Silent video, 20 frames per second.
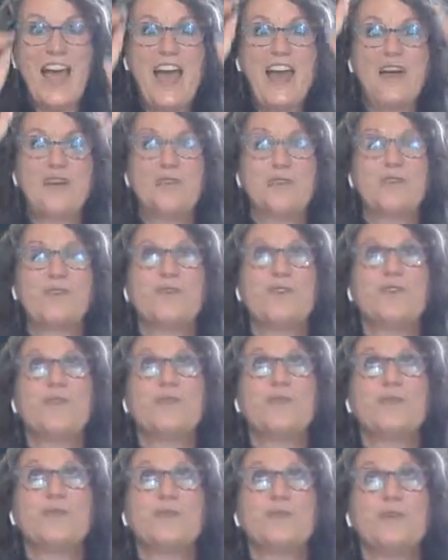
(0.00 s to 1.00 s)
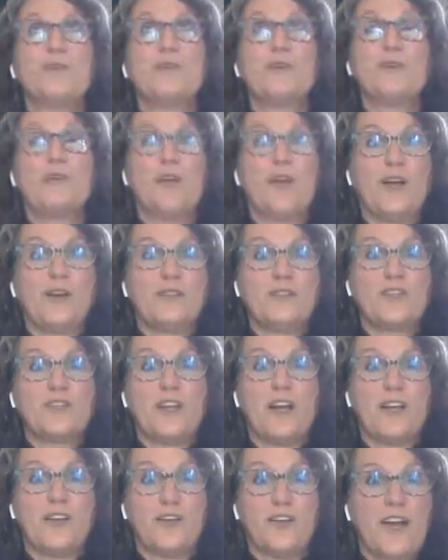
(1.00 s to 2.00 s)
out through the crown
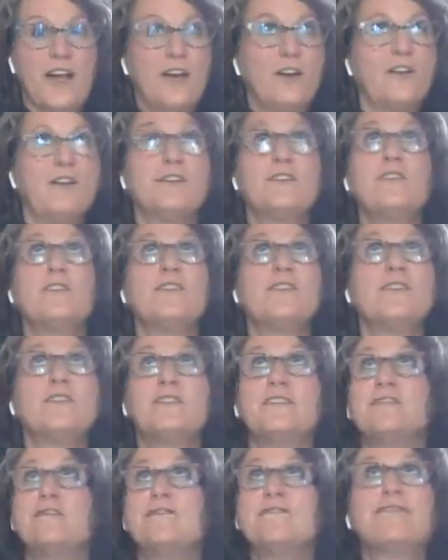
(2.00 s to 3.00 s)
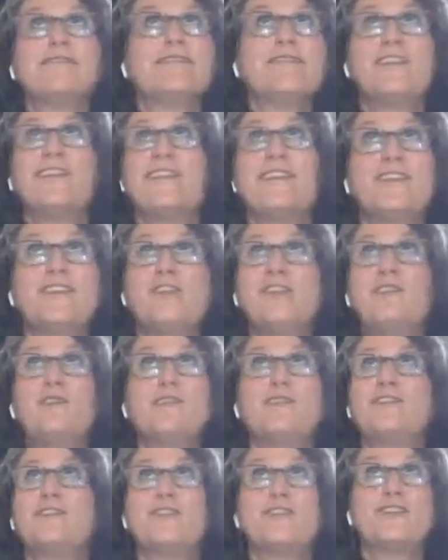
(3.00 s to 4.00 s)
chakra, out into the
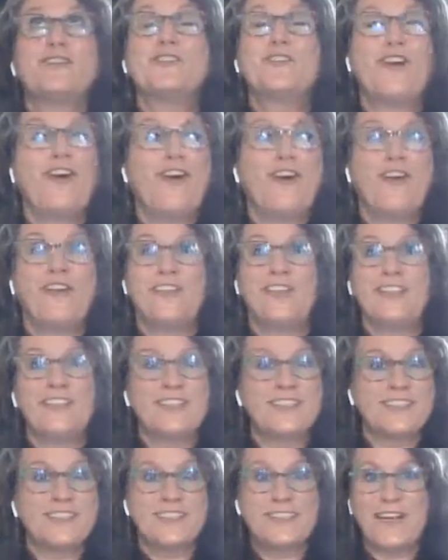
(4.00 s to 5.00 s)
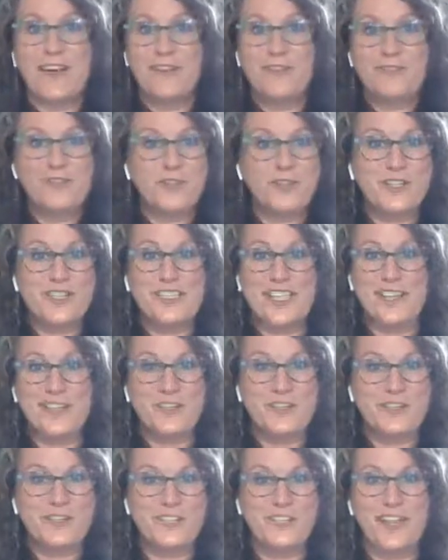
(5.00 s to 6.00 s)
universe, all that is God force
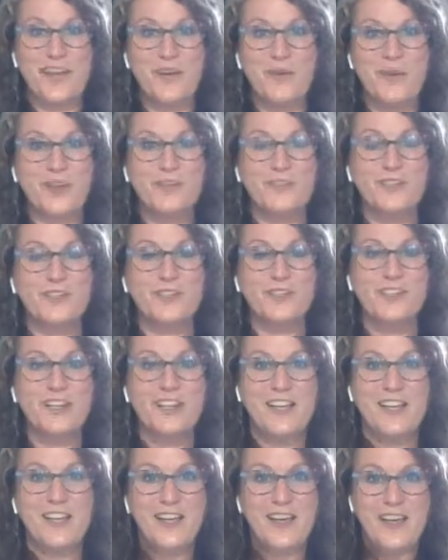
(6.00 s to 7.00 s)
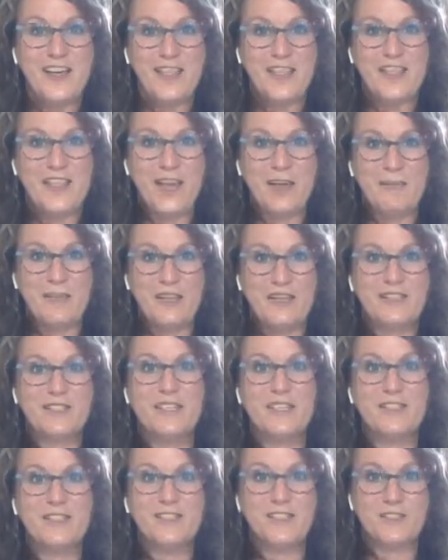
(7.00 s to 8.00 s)
energy, however that makes
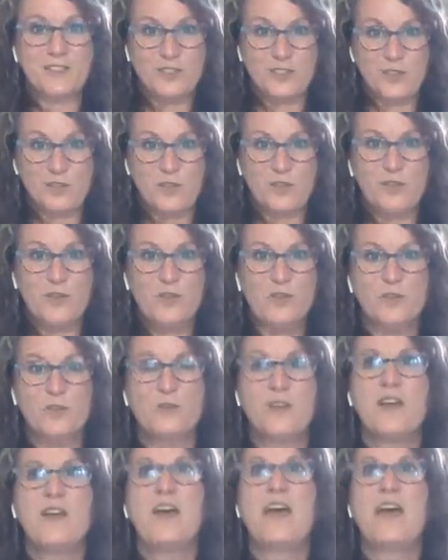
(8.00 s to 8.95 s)
sense to you.